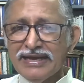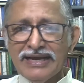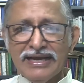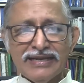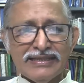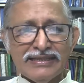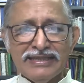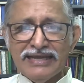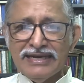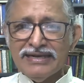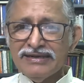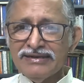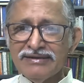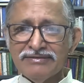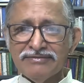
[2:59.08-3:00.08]
and
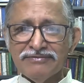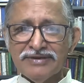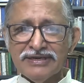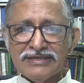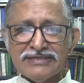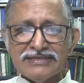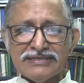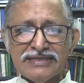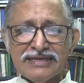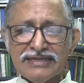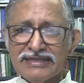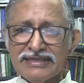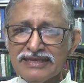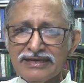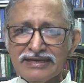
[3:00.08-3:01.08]
then verse
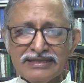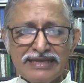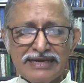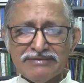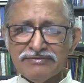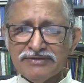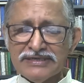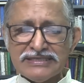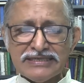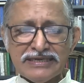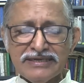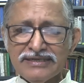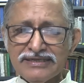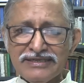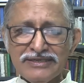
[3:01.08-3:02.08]
uh, the, that verse
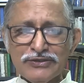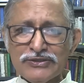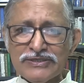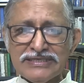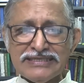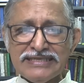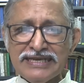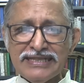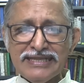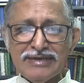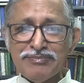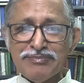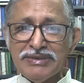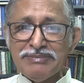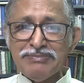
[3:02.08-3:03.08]
continues to say
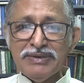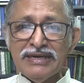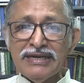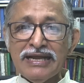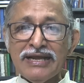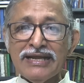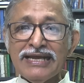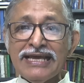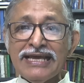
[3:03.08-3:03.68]
that people